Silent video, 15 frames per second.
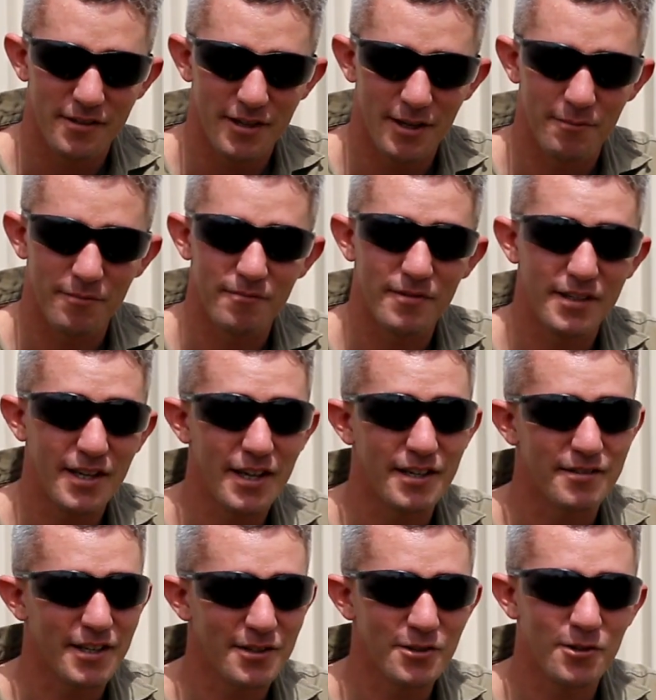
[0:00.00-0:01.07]
And yeah,
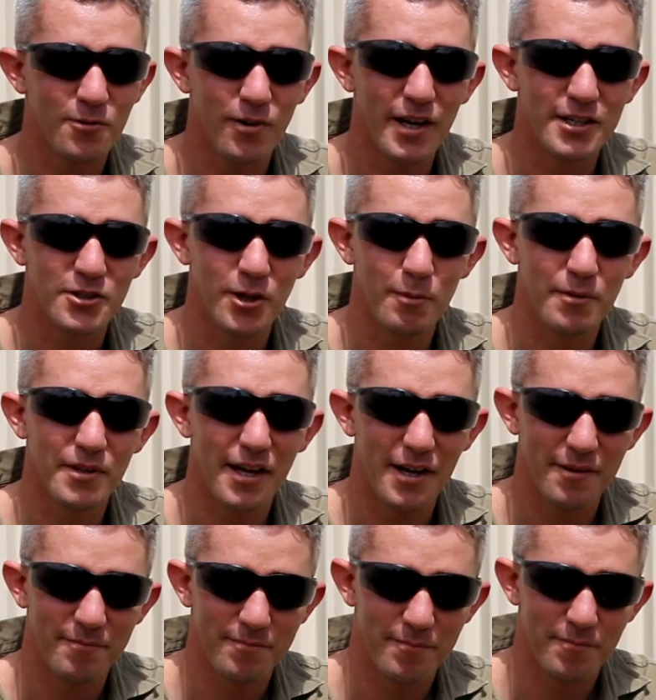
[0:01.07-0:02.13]
it does a great job of
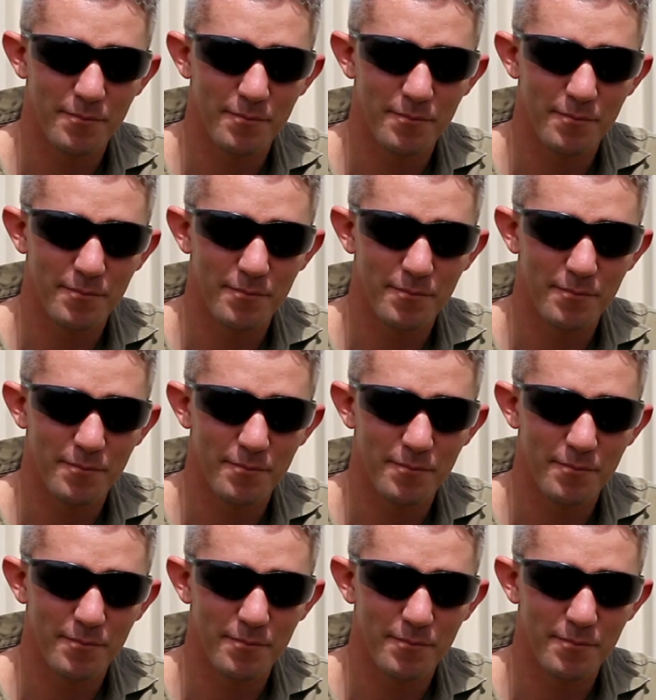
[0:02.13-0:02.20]
that.